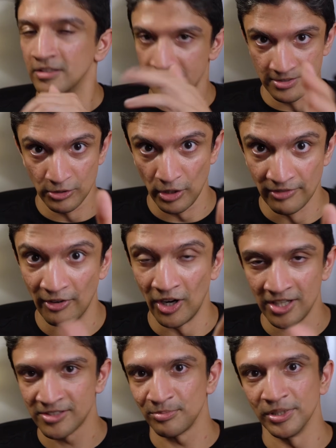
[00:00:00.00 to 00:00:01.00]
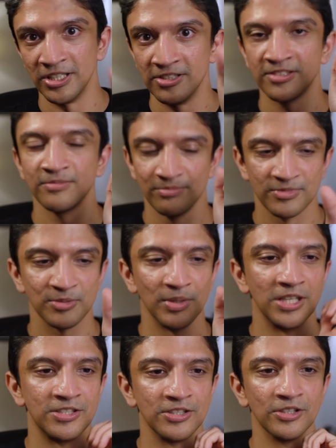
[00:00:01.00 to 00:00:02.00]
This is not advice. Please
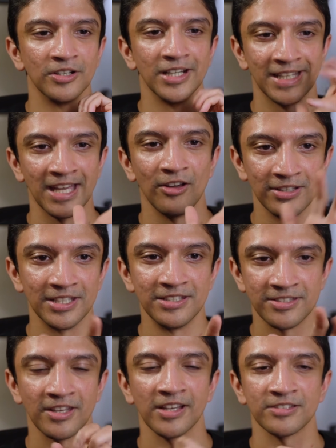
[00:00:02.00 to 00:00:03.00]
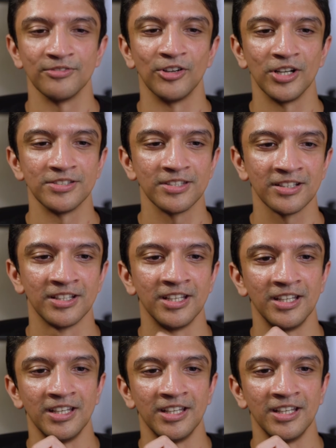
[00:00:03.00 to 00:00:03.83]
speak to your accountant and tax advisor.